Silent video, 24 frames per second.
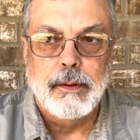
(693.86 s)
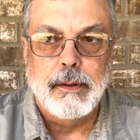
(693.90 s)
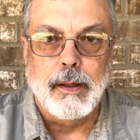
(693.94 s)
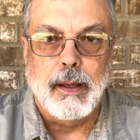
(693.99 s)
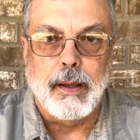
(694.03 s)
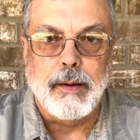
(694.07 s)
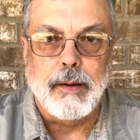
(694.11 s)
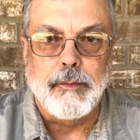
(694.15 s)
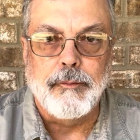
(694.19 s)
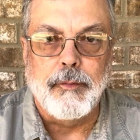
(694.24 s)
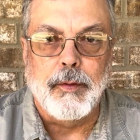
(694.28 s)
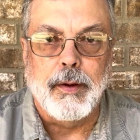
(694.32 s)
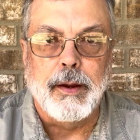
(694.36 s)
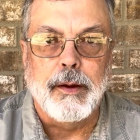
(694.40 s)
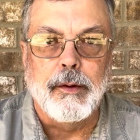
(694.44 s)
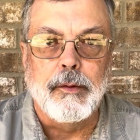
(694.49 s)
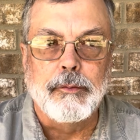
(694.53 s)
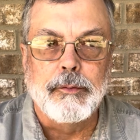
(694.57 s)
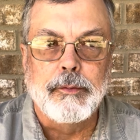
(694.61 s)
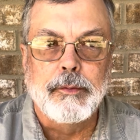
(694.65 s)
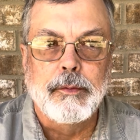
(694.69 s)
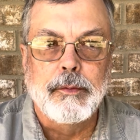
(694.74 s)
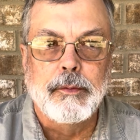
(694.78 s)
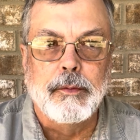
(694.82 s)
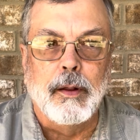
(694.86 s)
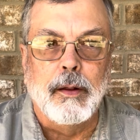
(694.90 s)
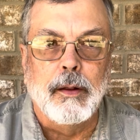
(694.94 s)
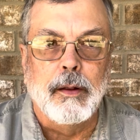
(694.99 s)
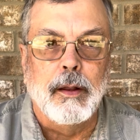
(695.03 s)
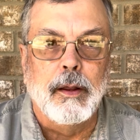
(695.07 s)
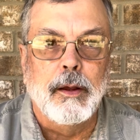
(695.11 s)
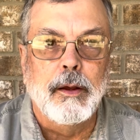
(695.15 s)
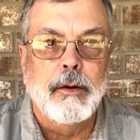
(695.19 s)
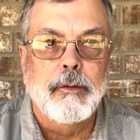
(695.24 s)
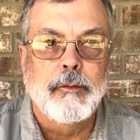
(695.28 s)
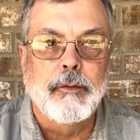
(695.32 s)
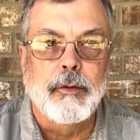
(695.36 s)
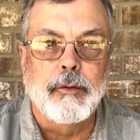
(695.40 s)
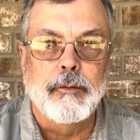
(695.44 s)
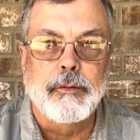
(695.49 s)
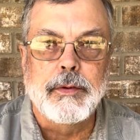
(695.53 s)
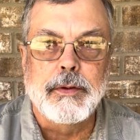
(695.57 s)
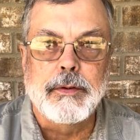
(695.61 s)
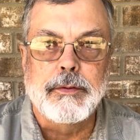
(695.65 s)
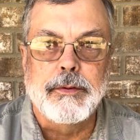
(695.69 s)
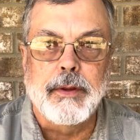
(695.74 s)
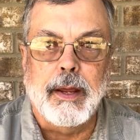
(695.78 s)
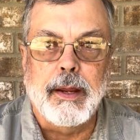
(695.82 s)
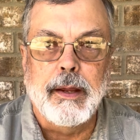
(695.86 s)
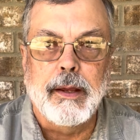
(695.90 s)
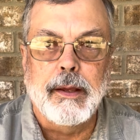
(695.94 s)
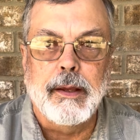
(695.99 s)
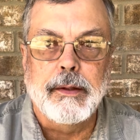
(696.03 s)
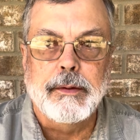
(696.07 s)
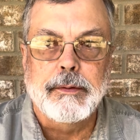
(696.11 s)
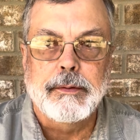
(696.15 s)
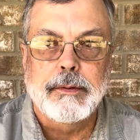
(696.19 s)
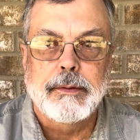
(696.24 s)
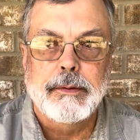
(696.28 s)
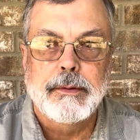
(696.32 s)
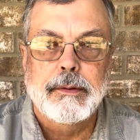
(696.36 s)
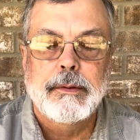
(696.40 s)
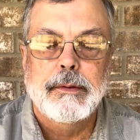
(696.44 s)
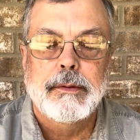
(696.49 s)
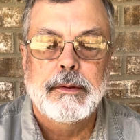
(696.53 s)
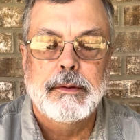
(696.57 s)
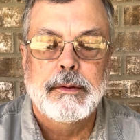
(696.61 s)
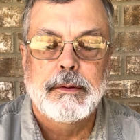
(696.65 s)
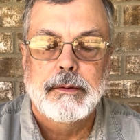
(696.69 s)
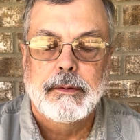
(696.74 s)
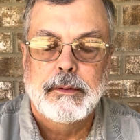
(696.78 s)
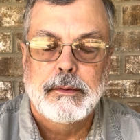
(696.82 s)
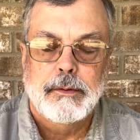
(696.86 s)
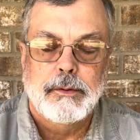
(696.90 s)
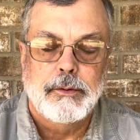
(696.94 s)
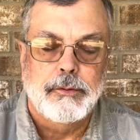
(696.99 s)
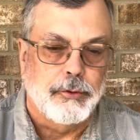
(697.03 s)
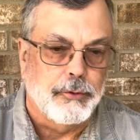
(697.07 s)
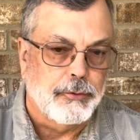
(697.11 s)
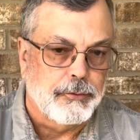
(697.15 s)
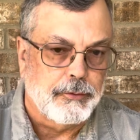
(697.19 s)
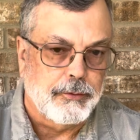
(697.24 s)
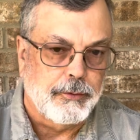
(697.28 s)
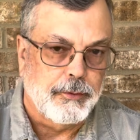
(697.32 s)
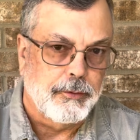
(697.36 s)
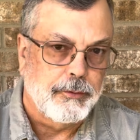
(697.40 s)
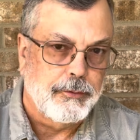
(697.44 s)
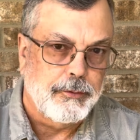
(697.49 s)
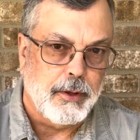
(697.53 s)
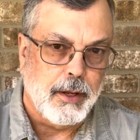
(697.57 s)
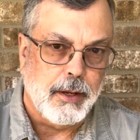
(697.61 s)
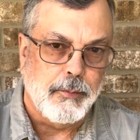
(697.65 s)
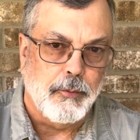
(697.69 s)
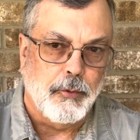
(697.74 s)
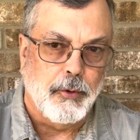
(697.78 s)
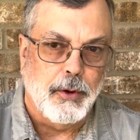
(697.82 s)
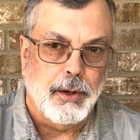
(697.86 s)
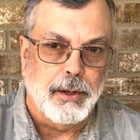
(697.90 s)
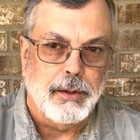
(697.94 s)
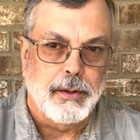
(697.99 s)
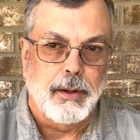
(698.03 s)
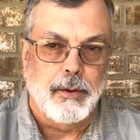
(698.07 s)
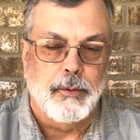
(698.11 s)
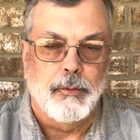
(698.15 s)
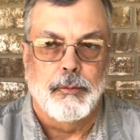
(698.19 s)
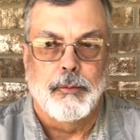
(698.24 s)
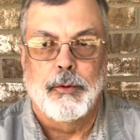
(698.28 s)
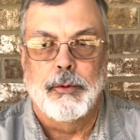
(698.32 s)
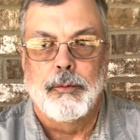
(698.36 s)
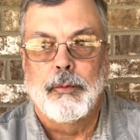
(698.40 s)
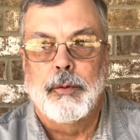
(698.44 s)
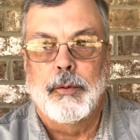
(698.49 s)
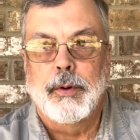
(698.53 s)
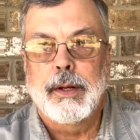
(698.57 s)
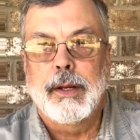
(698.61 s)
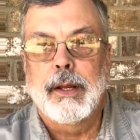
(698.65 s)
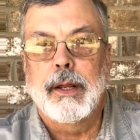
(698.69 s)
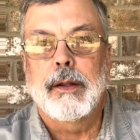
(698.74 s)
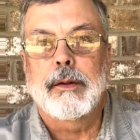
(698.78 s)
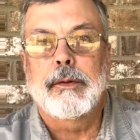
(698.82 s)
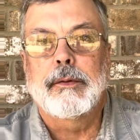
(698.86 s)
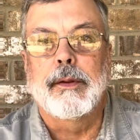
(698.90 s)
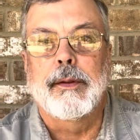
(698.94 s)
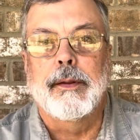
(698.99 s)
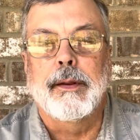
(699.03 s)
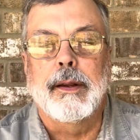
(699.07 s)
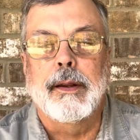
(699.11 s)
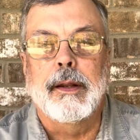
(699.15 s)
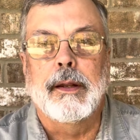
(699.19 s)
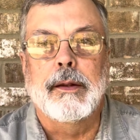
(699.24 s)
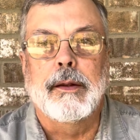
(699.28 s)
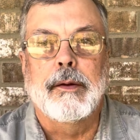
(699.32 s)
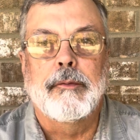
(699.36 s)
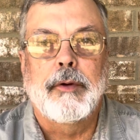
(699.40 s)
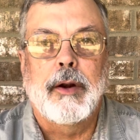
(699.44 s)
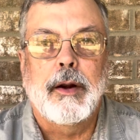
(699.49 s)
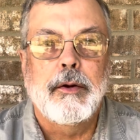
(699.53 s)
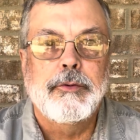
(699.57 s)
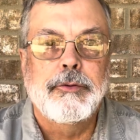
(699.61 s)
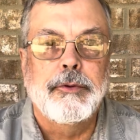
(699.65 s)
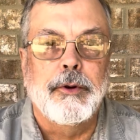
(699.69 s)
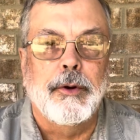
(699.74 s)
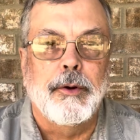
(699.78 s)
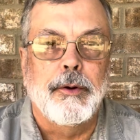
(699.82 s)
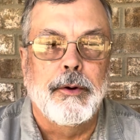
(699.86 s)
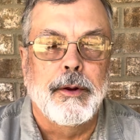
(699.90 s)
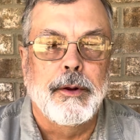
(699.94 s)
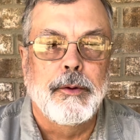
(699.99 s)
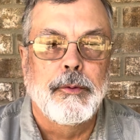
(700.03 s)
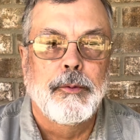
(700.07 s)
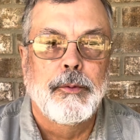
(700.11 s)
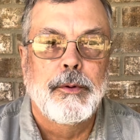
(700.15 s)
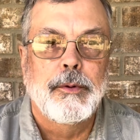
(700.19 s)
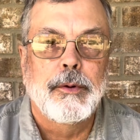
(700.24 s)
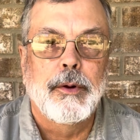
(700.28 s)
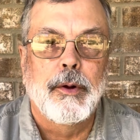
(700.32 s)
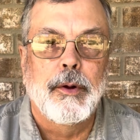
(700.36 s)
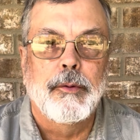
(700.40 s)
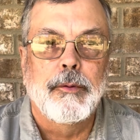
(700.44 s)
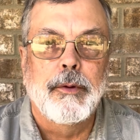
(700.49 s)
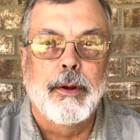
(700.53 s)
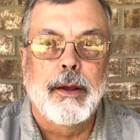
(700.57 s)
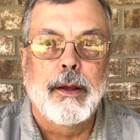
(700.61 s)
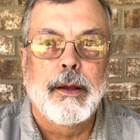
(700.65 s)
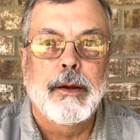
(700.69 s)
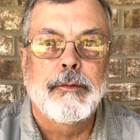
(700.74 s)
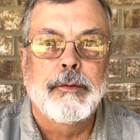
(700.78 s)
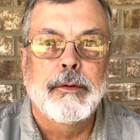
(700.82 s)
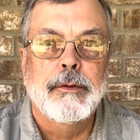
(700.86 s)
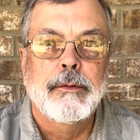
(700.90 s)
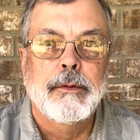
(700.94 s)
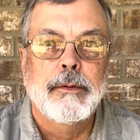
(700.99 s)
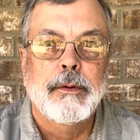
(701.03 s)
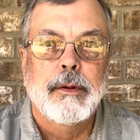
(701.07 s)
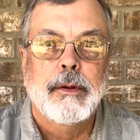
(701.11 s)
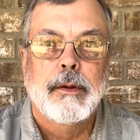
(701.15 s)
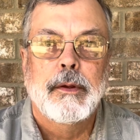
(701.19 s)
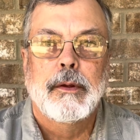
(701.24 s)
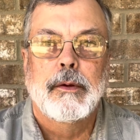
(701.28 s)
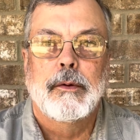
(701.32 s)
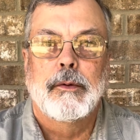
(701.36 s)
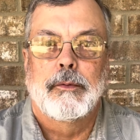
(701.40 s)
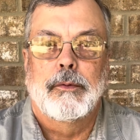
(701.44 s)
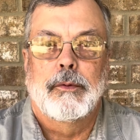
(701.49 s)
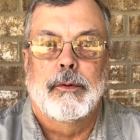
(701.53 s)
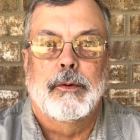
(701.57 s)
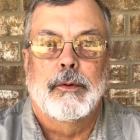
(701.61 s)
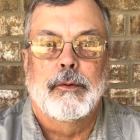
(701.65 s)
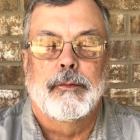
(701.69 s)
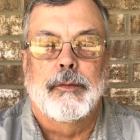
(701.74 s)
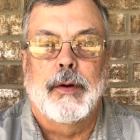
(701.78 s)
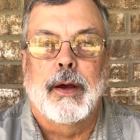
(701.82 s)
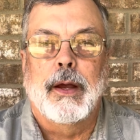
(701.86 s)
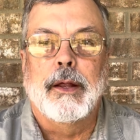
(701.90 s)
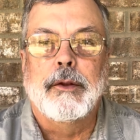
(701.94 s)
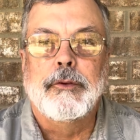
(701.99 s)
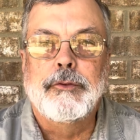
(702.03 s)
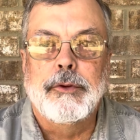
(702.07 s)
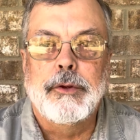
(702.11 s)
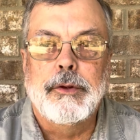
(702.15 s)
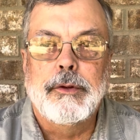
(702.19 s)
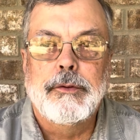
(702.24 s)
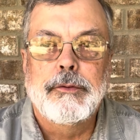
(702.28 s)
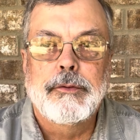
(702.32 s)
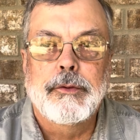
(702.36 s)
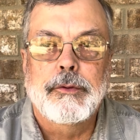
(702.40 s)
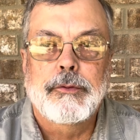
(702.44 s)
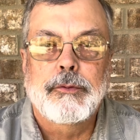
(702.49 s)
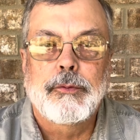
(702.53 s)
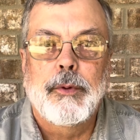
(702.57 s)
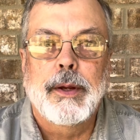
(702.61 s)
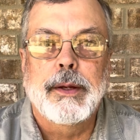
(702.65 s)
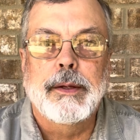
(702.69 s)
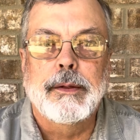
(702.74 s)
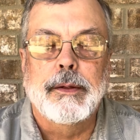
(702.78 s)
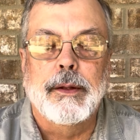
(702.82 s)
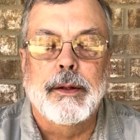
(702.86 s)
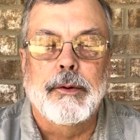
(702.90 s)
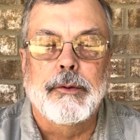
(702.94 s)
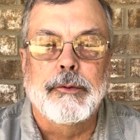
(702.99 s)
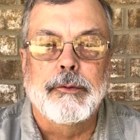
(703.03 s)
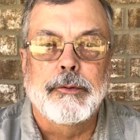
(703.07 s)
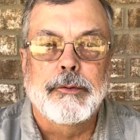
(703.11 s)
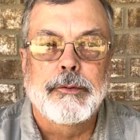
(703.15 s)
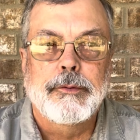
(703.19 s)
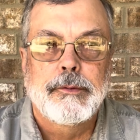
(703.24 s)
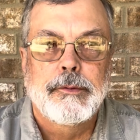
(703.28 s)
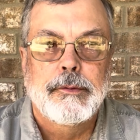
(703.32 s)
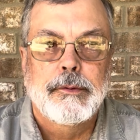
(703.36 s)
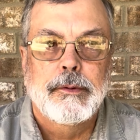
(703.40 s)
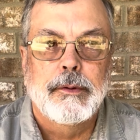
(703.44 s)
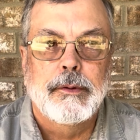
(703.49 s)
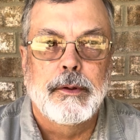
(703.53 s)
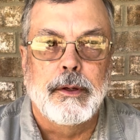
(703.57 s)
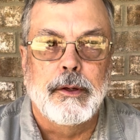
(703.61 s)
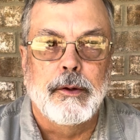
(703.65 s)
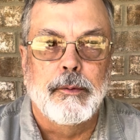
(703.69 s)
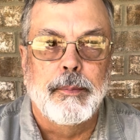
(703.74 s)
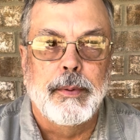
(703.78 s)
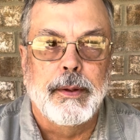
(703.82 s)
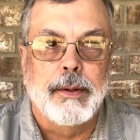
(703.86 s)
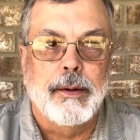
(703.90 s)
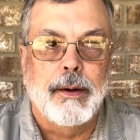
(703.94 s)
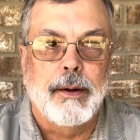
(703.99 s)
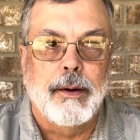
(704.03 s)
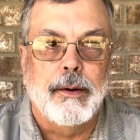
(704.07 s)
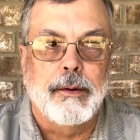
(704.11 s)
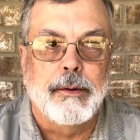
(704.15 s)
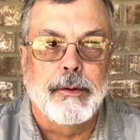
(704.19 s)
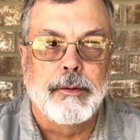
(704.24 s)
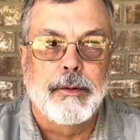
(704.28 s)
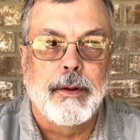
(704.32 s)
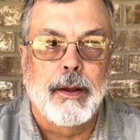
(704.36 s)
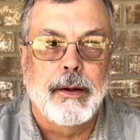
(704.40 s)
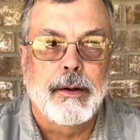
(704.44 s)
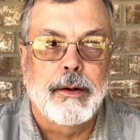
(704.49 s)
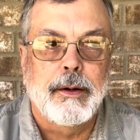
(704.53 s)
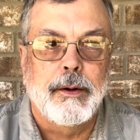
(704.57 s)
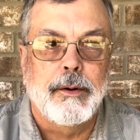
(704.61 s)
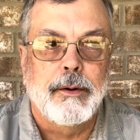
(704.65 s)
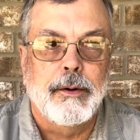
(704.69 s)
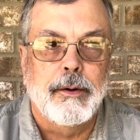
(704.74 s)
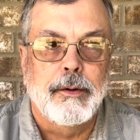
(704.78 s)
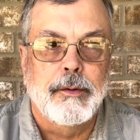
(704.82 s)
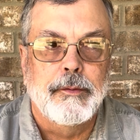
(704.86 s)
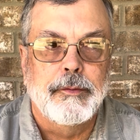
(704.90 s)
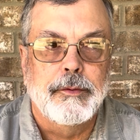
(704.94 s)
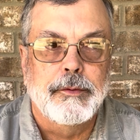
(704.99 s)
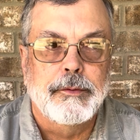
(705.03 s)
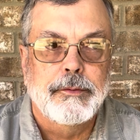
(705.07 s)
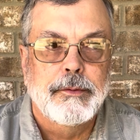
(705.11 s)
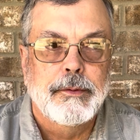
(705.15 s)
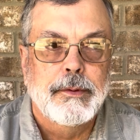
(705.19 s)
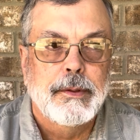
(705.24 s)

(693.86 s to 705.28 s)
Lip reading: he found the love of his aunt, just the same way that when we get to the end of our journey, we'll go to heaven. We'll find Jesus waiting on us. He'll be there to take care of us.